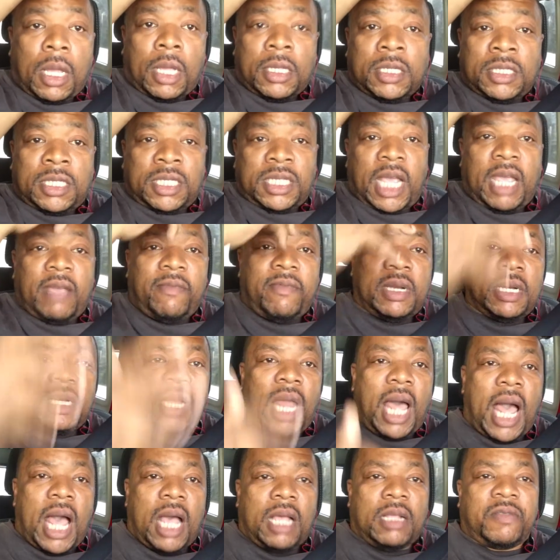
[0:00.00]
saving
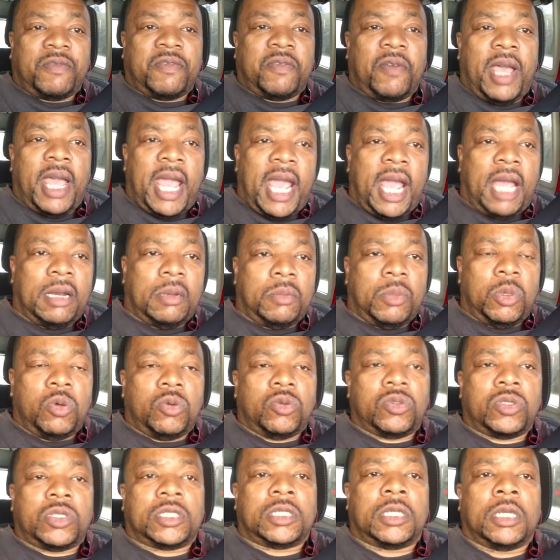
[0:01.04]
lives for
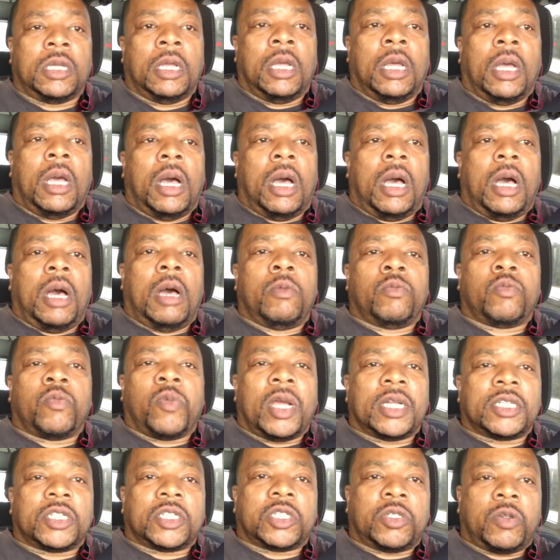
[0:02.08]
animals, um,
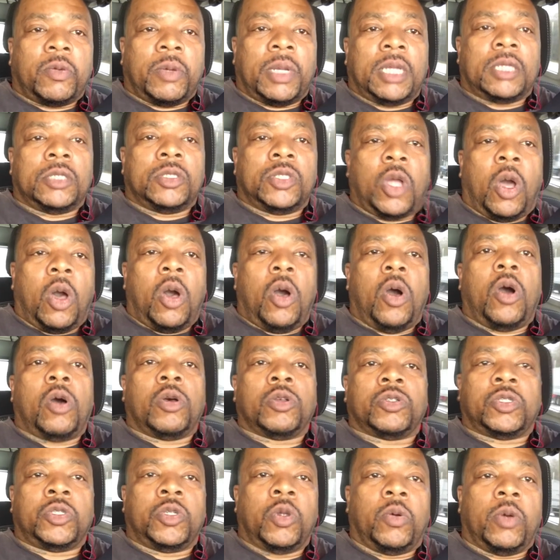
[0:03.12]
registering in
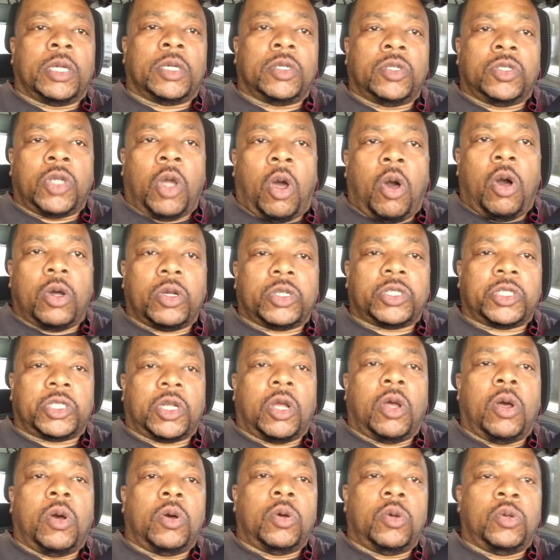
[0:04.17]
dogs, doing dog
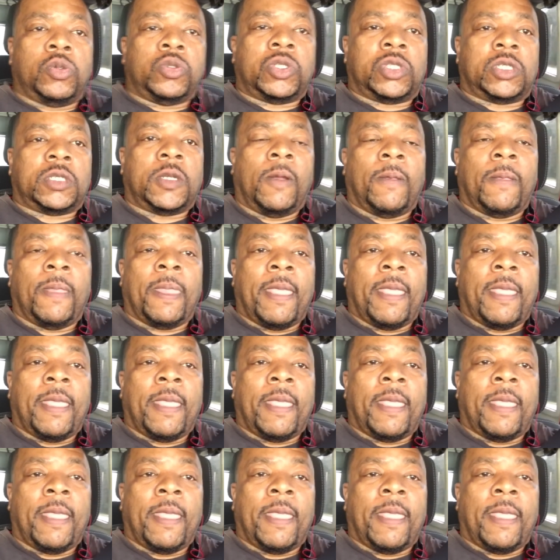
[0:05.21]
shows,